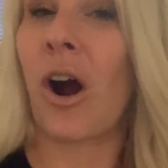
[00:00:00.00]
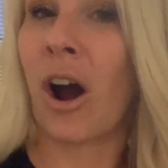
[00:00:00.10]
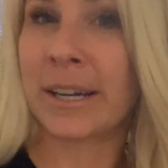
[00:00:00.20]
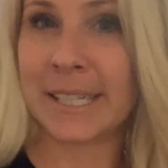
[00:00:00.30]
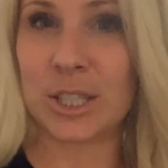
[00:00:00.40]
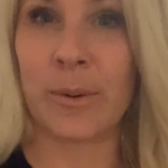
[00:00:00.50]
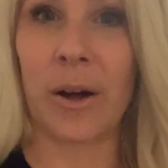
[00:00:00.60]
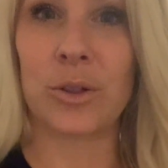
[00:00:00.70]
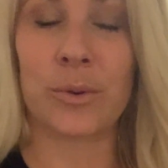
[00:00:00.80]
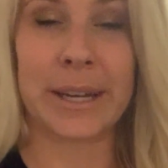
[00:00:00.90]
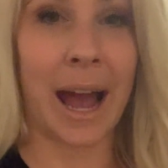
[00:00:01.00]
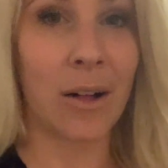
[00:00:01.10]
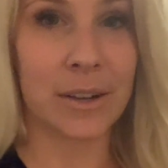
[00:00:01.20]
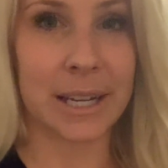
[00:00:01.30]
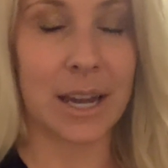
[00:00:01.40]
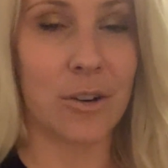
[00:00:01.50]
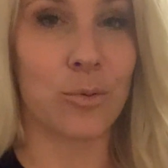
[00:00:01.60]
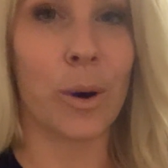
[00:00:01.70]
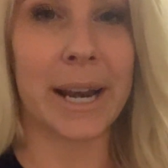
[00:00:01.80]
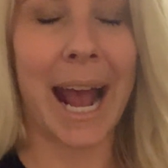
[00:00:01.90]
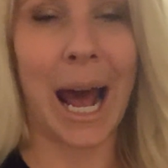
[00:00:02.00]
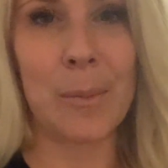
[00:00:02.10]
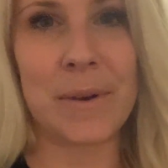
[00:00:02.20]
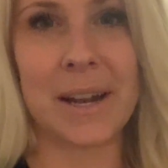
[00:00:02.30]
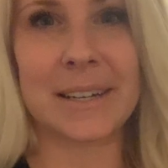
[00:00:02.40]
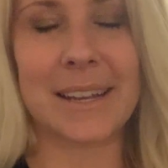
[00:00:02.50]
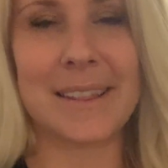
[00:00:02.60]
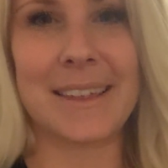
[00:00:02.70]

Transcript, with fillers: honest about the reality of what happened,